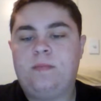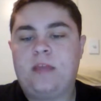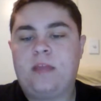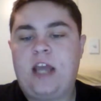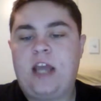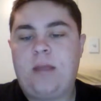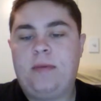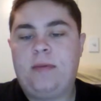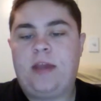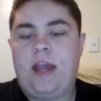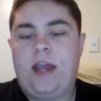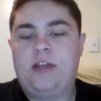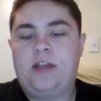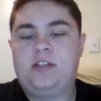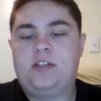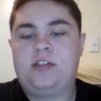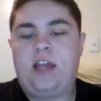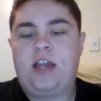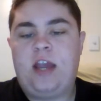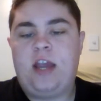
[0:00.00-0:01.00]
and
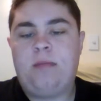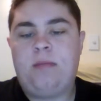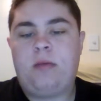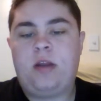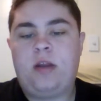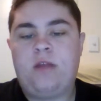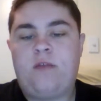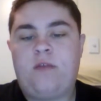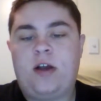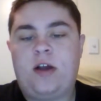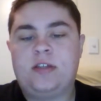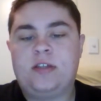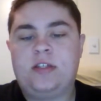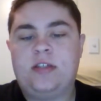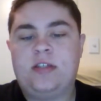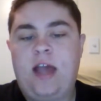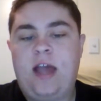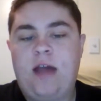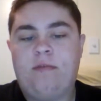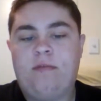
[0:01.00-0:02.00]
applications that M-learning devices
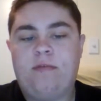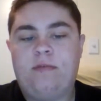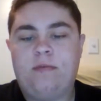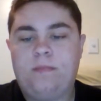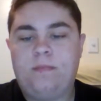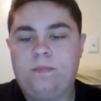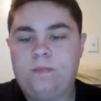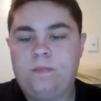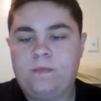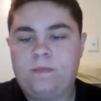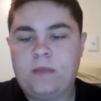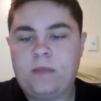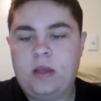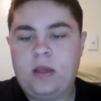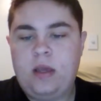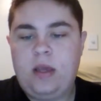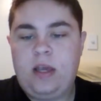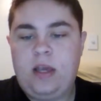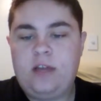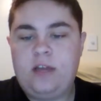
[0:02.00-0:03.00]
have.
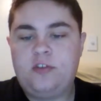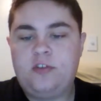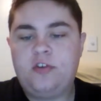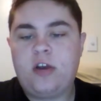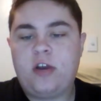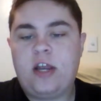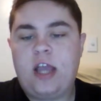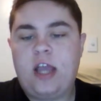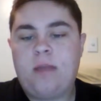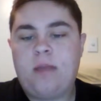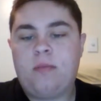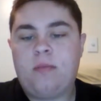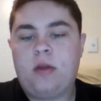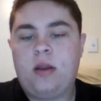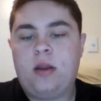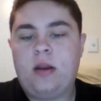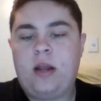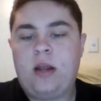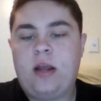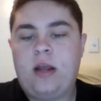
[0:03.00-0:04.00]
Integrating M-learning